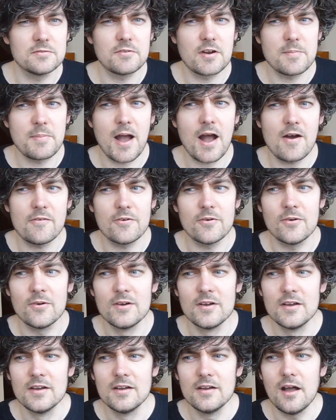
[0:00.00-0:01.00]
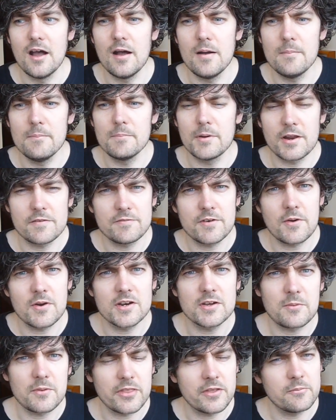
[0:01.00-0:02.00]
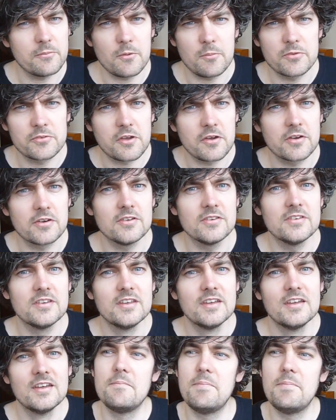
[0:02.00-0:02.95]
and very powerful, but I've no idea what was going on.